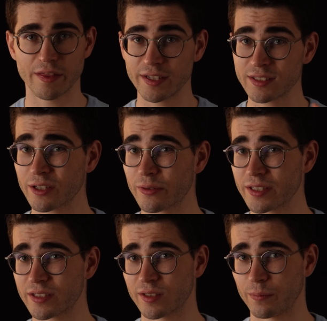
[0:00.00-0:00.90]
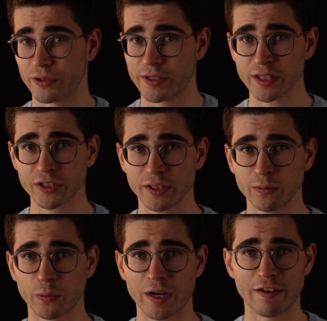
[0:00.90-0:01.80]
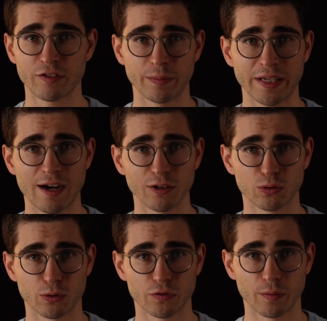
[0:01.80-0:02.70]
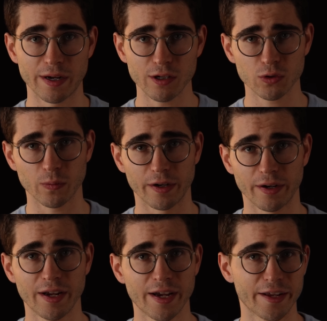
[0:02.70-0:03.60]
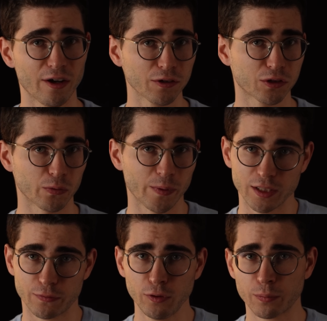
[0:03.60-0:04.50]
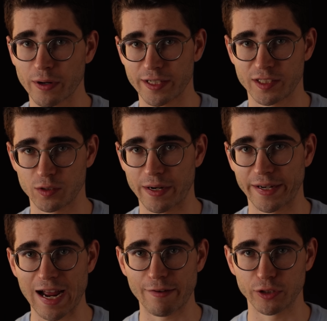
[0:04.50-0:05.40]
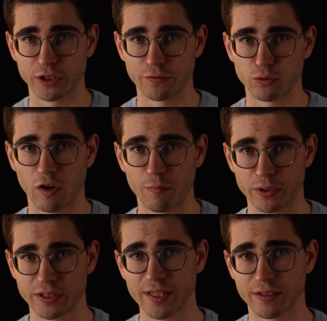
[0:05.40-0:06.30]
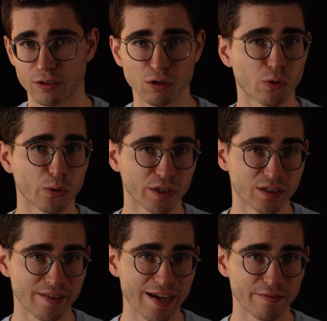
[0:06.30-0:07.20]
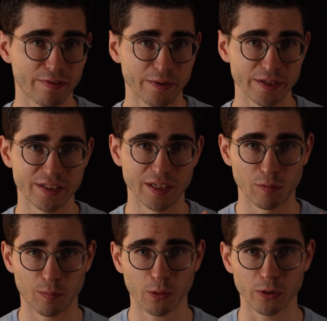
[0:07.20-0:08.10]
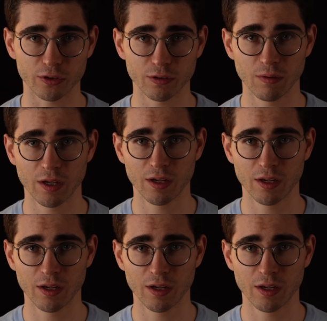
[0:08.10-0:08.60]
These decreases in production would have to be outsourced from elsewhere, and also raise food prices by an average of twelve percent, according to that very same report.